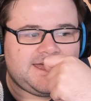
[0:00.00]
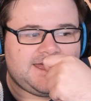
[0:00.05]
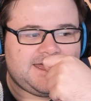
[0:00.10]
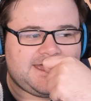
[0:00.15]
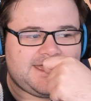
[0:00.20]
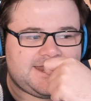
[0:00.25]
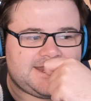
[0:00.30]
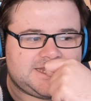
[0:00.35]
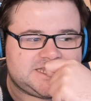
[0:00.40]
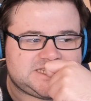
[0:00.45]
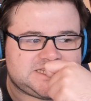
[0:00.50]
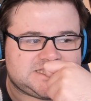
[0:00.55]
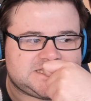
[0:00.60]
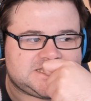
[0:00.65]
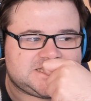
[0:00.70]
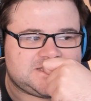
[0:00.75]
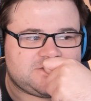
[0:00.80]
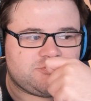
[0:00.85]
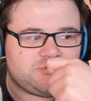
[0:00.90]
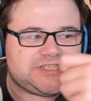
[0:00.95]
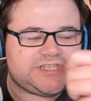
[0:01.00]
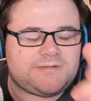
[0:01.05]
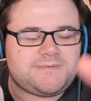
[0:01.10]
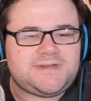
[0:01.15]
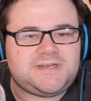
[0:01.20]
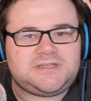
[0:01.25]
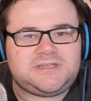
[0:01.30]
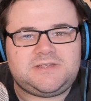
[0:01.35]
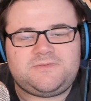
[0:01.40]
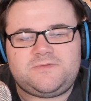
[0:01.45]
And there were so
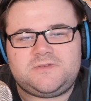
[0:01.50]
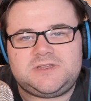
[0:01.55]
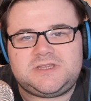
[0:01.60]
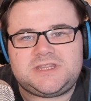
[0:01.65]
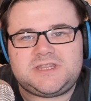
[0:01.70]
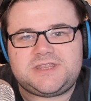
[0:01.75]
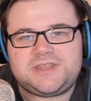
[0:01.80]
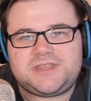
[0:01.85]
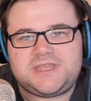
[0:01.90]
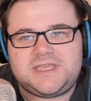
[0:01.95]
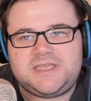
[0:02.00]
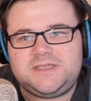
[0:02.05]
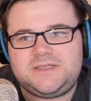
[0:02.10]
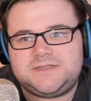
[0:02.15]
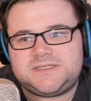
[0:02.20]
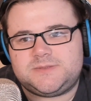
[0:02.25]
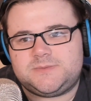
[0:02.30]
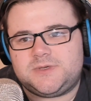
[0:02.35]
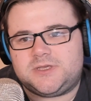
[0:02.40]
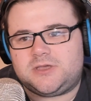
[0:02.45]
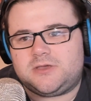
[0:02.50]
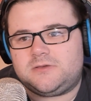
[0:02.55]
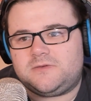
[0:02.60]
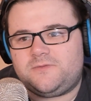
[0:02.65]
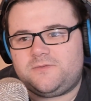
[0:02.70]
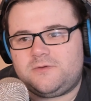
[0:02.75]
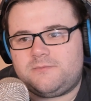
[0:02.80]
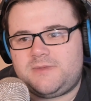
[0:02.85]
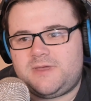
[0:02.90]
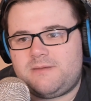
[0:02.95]
many different things that were going
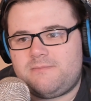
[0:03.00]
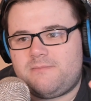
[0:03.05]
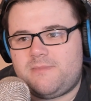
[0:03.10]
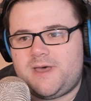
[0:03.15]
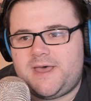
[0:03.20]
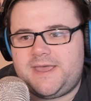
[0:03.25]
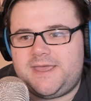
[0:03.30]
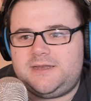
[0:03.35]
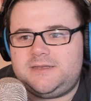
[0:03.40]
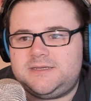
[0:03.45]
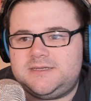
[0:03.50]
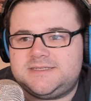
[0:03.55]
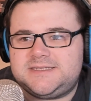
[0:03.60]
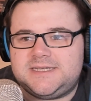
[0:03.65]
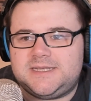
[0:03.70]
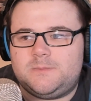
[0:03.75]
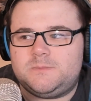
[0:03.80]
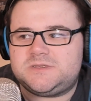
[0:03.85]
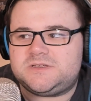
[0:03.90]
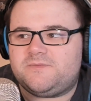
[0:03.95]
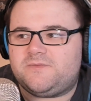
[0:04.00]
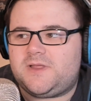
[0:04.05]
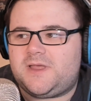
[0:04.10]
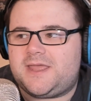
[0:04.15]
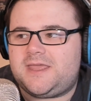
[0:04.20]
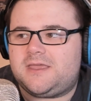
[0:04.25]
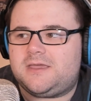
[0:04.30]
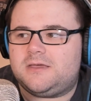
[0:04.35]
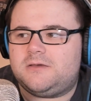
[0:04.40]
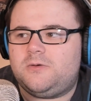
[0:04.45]
through my mind in terms of,
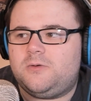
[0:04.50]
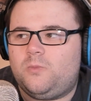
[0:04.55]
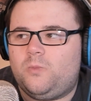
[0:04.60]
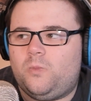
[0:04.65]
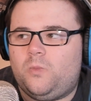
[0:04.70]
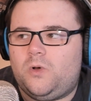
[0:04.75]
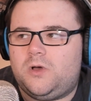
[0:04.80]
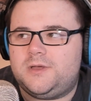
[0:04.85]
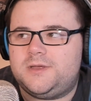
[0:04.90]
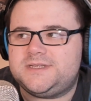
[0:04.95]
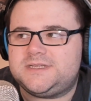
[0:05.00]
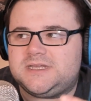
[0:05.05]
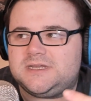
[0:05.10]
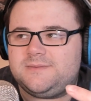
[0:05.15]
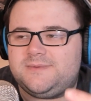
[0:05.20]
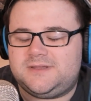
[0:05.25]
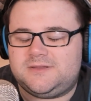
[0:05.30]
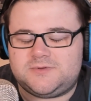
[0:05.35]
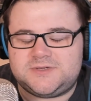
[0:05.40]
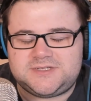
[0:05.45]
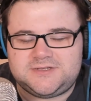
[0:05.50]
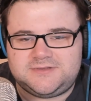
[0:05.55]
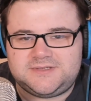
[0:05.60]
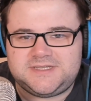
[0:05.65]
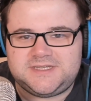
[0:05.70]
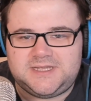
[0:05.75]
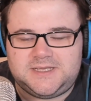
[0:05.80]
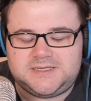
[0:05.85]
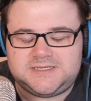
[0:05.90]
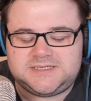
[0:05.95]
like, what is going to be the
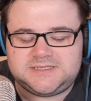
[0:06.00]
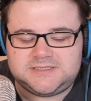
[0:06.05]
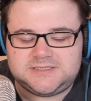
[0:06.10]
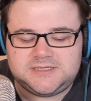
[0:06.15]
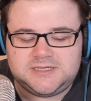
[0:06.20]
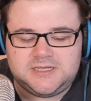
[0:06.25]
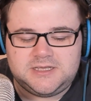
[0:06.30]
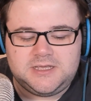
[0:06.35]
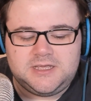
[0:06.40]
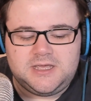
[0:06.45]
result of this?